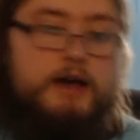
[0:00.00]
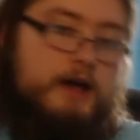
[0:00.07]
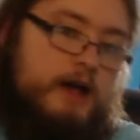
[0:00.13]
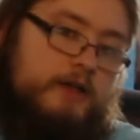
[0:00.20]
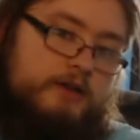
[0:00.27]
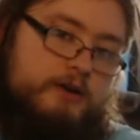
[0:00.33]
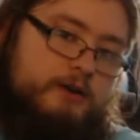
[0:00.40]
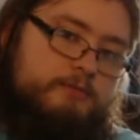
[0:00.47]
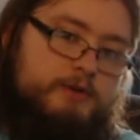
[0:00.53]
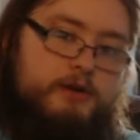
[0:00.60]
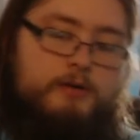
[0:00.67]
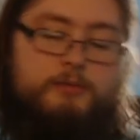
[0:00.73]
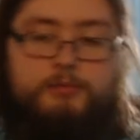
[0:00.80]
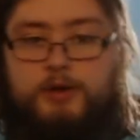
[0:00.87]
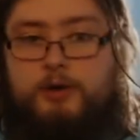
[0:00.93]
and then you're like,
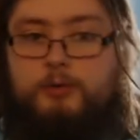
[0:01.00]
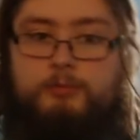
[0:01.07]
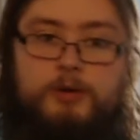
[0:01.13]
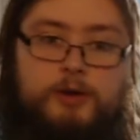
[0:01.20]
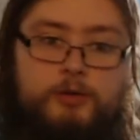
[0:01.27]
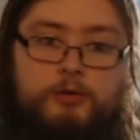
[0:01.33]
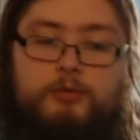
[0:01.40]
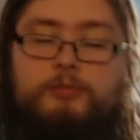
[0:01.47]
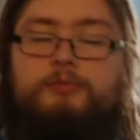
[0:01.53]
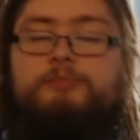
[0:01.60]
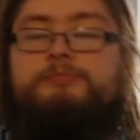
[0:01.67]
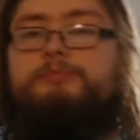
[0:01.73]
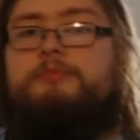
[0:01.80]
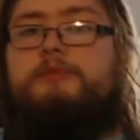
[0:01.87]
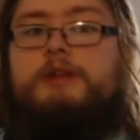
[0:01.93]
beom, beom, beom,
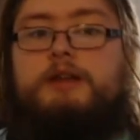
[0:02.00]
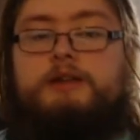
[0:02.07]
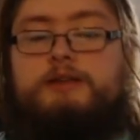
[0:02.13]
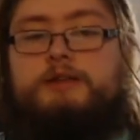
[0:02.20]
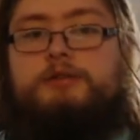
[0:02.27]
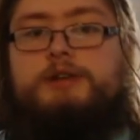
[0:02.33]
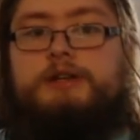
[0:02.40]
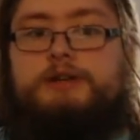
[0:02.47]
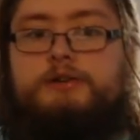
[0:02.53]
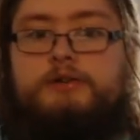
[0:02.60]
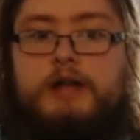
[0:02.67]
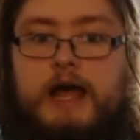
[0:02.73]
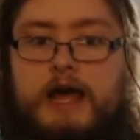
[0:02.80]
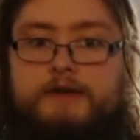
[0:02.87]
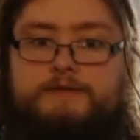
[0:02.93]
and you can
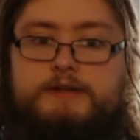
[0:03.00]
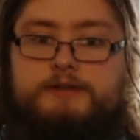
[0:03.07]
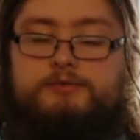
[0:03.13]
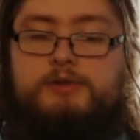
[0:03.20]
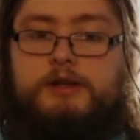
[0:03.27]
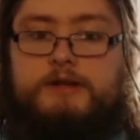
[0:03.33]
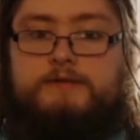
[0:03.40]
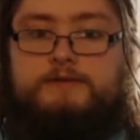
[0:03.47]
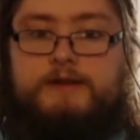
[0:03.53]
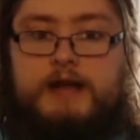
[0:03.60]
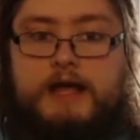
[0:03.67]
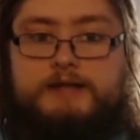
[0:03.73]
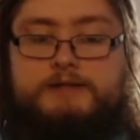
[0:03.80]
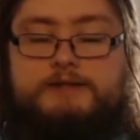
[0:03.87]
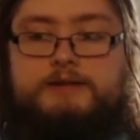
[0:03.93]
have these really
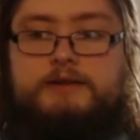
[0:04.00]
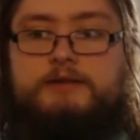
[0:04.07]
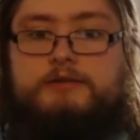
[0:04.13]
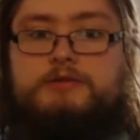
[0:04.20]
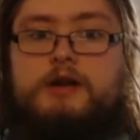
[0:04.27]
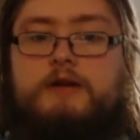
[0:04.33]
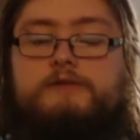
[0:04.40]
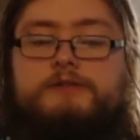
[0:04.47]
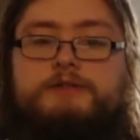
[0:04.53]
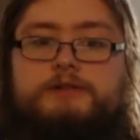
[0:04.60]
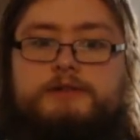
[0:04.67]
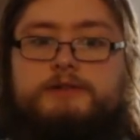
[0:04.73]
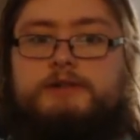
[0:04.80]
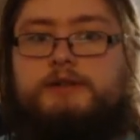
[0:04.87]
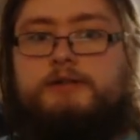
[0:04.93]
finessed drifts,
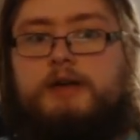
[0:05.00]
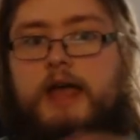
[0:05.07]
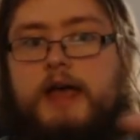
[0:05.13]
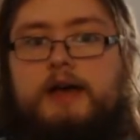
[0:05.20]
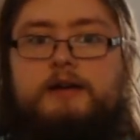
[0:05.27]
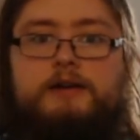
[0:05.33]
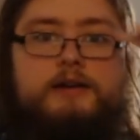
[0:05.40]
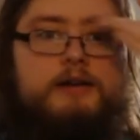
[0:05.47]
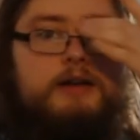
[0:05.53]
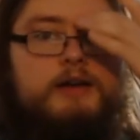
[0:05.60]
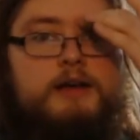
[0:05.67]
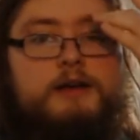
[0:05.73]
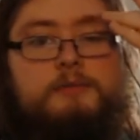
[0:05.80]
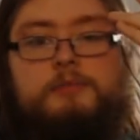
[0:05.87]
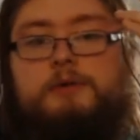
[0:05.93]
just like you can in
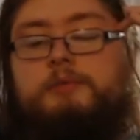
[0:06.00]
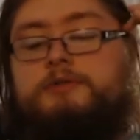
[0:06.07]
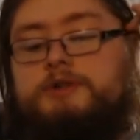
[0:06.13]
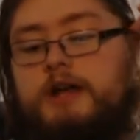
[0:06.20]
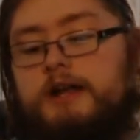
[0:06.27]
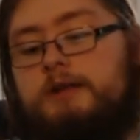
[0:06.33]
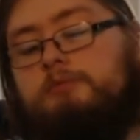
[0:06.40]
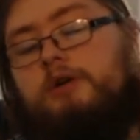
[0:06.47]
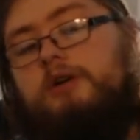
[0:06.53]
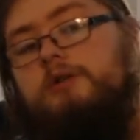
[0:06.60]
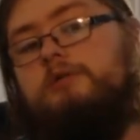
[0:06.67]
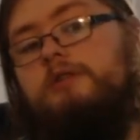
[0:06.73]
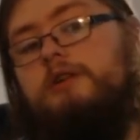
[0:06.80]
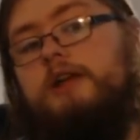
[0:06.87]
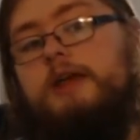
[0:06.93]
pretty much any Mario
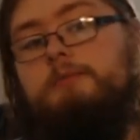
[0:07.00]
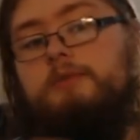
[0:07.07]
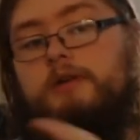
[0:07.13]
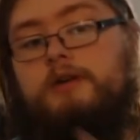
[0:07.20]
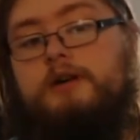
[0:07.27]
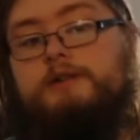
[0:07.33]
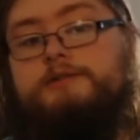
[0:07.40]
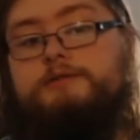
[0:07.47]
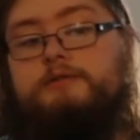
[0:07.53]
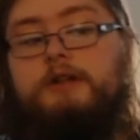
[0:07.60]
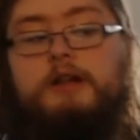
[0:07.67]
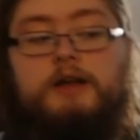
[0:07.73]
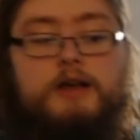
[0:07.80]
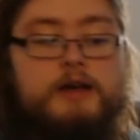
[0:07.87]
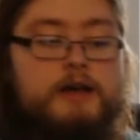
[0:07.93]
Kart game on console.
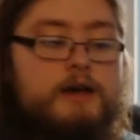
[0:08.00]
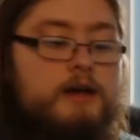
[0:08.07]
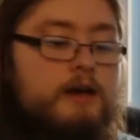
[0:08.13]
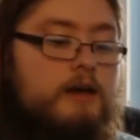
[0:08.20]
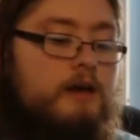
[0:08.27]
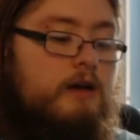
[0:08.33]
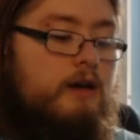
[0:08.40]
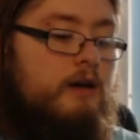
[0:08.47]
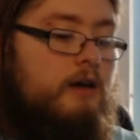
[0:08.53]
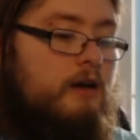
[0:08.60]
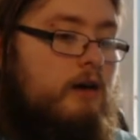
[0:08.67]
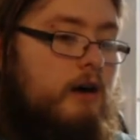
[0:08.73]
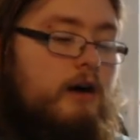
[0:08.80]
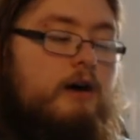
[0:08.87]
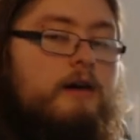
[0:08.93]

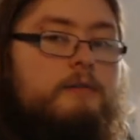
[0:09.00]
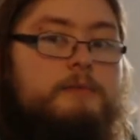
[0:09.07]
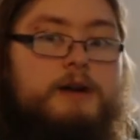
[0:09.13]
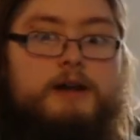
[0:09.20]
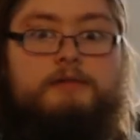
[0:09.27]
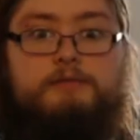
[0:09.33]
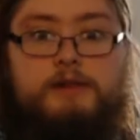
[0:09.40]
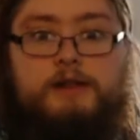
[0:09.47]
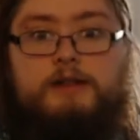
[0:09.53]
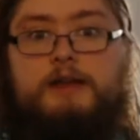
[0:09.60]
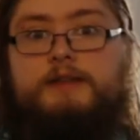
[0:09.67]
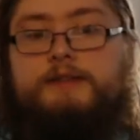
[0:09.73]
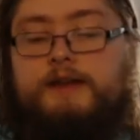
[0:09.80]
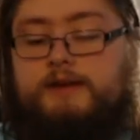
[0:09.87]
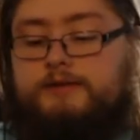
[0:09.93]
And I really
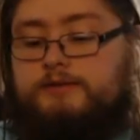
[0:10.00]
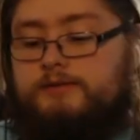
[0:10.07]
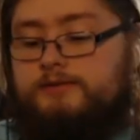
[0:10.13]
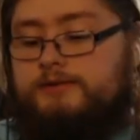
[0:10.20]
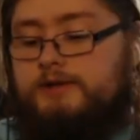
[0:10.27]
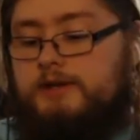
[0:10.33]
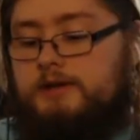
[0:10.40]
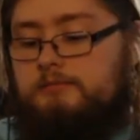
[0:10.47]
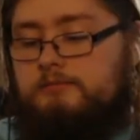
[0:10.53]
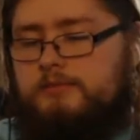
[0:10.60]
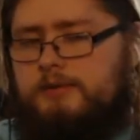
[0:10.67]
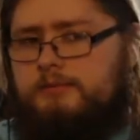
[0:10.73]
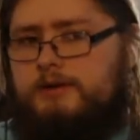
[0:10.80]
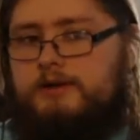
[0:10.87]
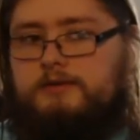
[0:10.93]
like that control scheme. I
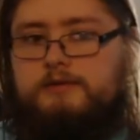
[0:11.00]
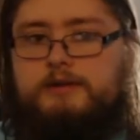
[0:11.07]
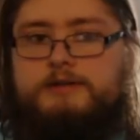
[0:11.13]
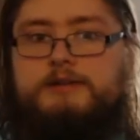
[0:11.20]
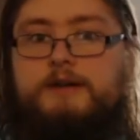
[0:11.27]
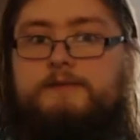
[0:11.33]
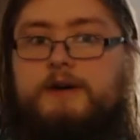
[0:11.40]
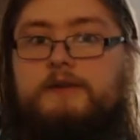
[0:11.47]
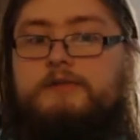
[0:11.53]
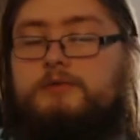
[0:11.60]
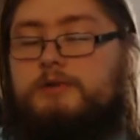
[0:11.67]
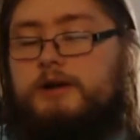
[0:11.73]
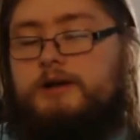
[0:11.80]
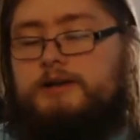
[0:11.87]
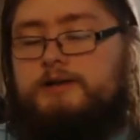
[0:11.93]
mean, it's not for
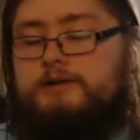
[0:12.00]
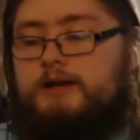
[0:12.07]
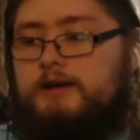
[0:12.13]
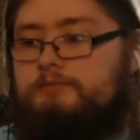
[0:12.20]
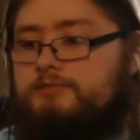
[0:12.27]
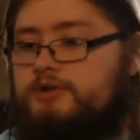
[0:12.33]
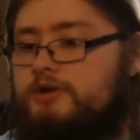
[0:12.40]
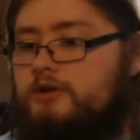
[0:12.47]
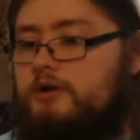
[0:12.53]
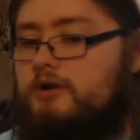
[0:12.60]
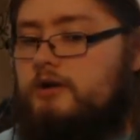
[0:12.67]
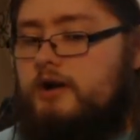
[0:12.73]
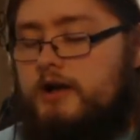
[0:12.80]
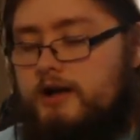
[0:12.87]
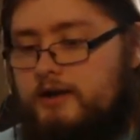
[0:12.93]
everyone, I'm sure
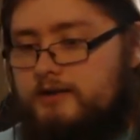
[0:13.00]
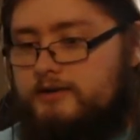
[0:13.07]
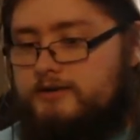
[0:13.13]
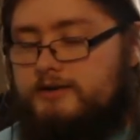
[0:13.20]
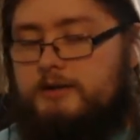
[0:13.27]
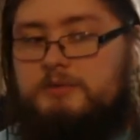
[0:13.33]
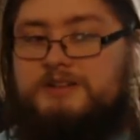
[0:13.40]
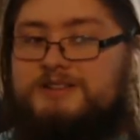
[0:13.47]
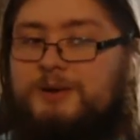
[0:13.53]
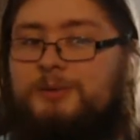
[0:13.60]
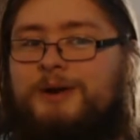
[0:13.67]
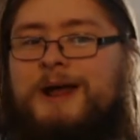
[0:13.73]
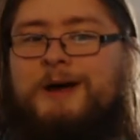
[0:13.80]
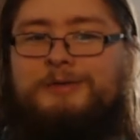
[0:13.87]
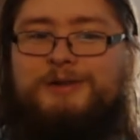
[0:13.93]
there's going to be
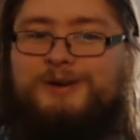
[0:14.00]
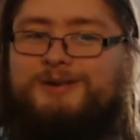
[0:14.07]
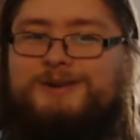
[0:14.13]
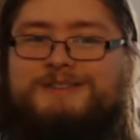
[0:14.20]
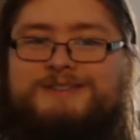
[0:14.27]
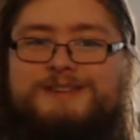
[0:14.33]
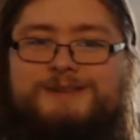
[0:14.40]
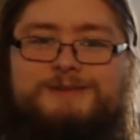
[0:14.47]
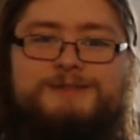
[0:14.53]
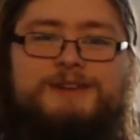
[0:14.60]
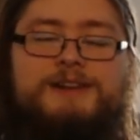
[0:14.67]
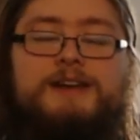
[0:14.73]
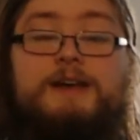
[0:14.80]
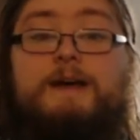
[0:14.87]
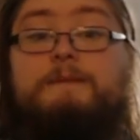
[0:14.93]
someone out there who doesn't use
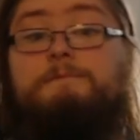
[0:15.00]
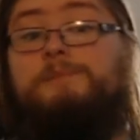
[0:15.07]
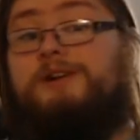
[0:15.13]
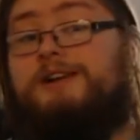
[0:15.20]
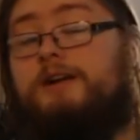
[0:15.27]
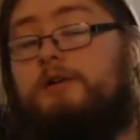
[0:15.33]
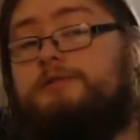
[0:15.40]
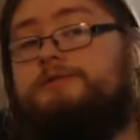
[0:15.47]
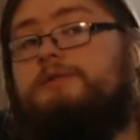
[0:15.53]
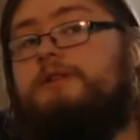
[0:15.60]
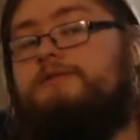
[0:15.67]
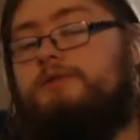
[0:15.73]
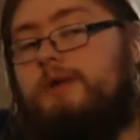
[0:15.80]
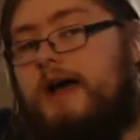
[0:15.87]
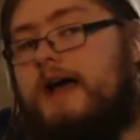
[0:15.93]
it, but it also
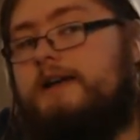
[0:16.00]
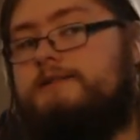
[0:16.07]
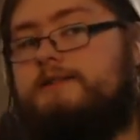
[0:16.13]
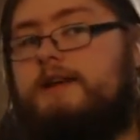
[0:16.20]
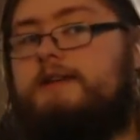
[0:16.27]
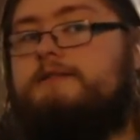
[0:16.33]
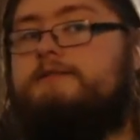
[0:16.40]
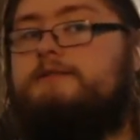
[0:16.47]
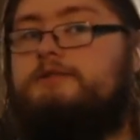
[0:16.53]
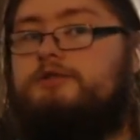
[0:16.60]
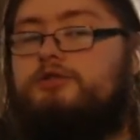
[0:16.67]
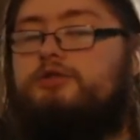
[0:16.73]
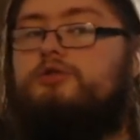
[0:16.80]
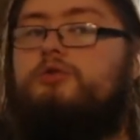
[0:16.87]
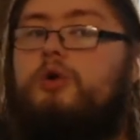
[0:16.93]
gives you access
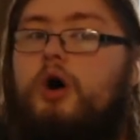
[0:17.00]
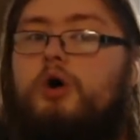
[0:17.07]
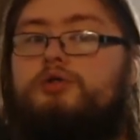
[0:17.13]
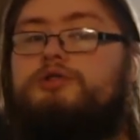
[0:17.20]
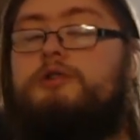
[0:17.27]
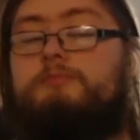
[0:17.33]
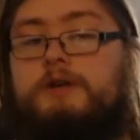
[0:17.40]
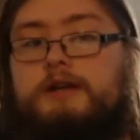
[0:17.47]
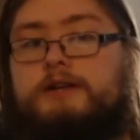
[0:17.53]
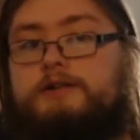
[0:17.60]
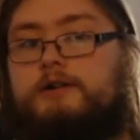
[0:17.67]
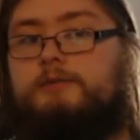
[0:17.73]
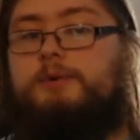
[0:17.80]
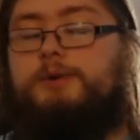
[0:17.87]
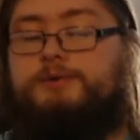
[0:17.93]
to Ultra Mini
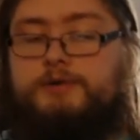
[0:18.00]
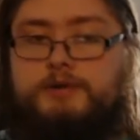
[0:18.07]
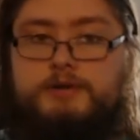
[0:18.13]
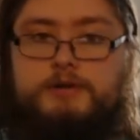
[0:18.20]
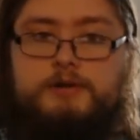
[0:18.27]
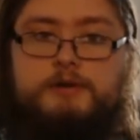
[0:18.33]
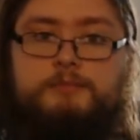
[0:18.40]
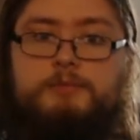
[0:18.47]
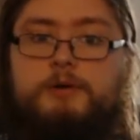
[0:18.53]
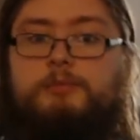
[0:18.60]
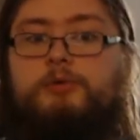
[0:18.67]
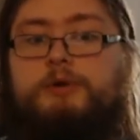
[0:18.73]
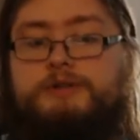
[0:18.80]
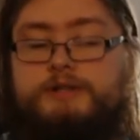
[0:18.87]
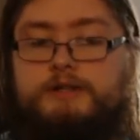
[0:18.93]
Turbos, which are the purple
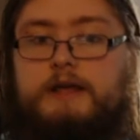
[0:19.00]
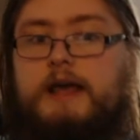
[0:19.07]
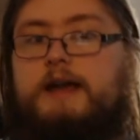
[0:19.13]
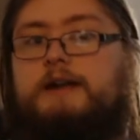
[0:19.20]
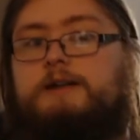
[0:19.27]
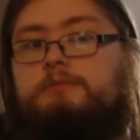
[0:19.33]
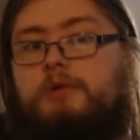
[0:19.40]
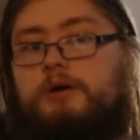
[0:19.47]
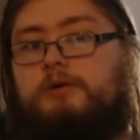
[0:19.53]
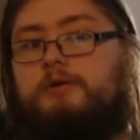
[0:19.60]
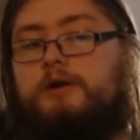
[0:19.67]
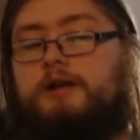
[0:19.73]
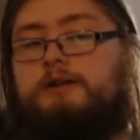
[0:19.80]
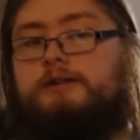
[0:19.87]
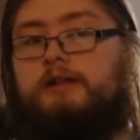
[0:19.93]
ones that they added in Mario
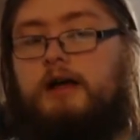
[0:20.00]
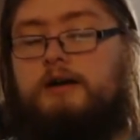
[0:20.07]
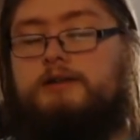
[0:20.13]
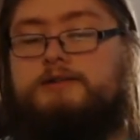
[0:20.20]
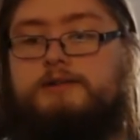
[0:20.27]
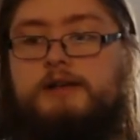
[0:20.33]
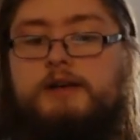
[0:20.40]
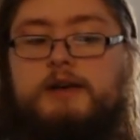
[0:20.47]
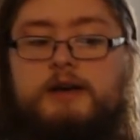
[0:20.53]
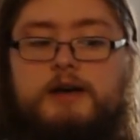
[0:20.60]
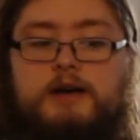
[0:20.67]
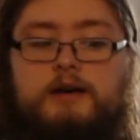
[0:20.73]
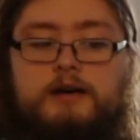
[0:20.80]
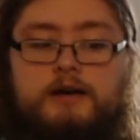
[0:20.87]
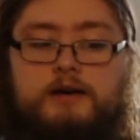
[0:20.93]
Kart 8 Deluxe.
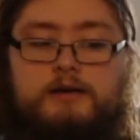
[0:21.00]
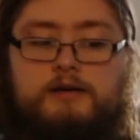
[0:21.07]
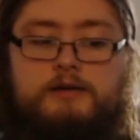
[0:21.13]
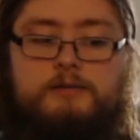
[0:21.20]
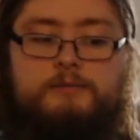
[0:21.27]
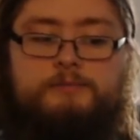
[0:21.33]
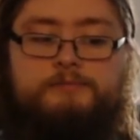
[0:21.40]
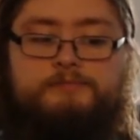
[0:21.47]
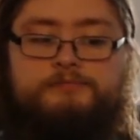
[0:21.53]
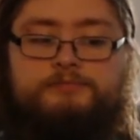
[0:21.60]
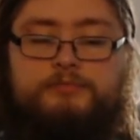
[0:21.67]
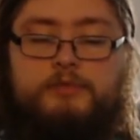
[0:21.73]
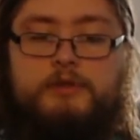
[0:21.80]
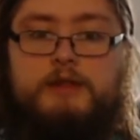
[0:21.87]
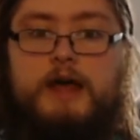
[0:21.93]

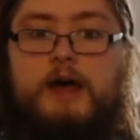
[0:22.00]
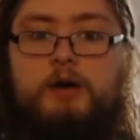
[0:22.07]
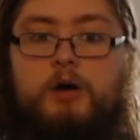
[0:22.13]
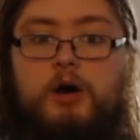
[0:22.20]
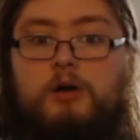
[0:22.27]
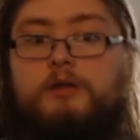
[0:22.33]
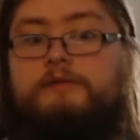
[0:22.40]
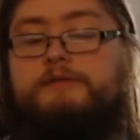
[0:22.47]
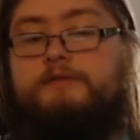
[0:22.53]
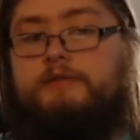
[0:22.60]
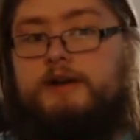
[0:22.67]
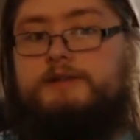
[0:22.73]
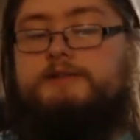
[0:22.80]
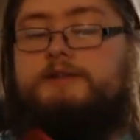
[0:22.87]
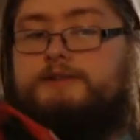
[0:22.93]
Now, all of the
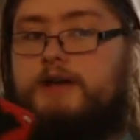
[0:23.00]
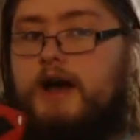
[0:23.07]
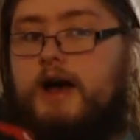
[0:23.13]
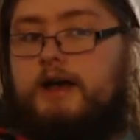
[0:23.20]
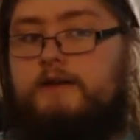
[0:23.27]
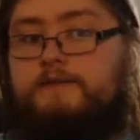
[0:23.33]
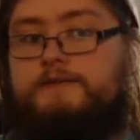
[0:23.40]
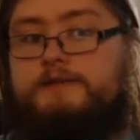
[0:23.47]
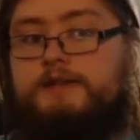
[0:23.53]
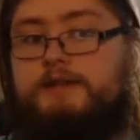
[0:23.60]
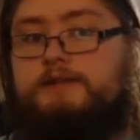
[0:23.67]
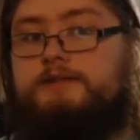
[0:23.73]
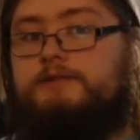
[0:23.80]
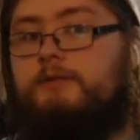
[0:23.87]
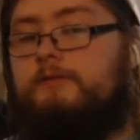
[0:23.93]
races I've
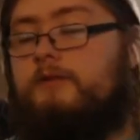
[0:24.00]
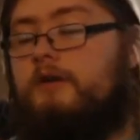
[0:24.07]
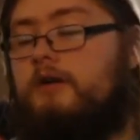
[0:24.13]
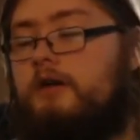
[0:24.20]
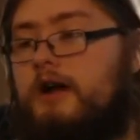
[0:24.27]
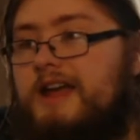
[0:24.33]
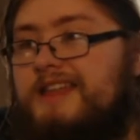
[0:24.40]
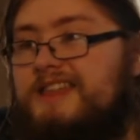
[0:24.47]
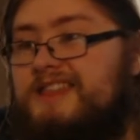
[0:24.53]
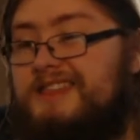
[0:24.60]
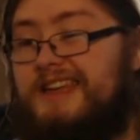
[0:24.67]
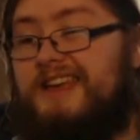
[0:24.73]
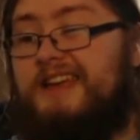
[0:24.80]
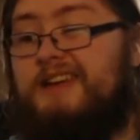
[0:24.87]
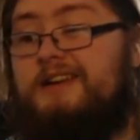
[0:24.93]
seen so far, I
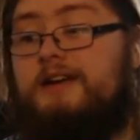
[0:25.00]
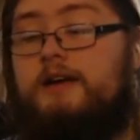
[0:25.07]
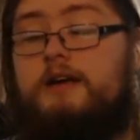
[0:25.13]
think,